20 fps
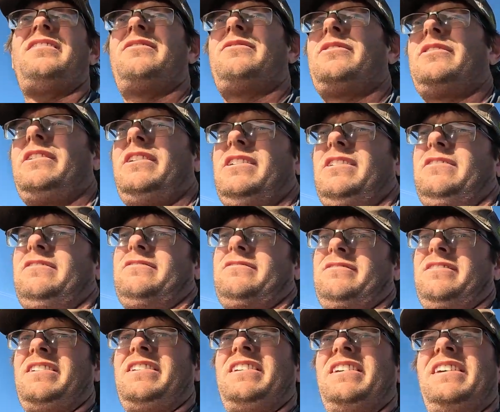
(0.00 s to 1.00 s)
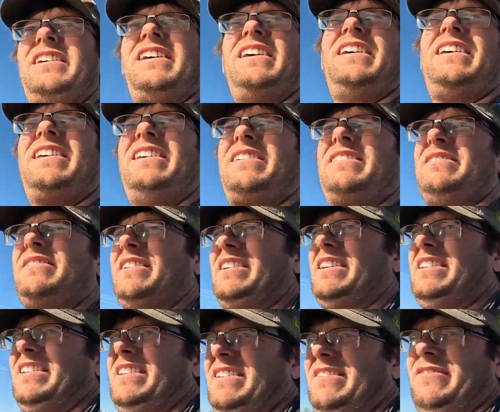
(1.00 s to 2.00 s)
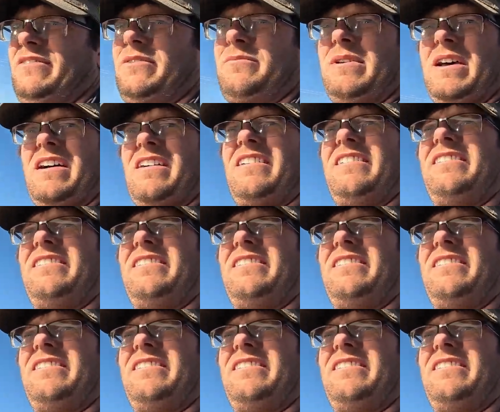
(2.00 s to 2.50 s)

we're done. But we're about,